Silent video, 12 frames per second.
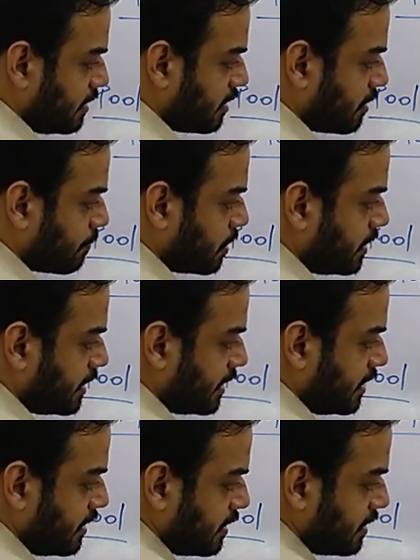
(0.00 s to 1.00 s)
triple
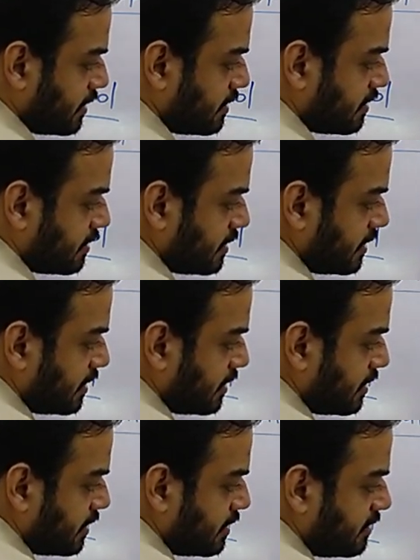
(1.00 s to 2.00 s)
T,
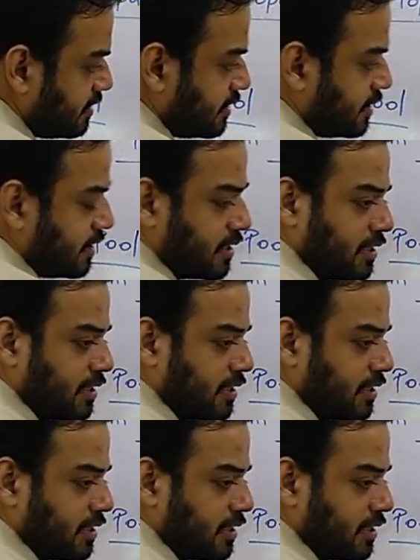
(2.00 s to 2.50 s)
C, G,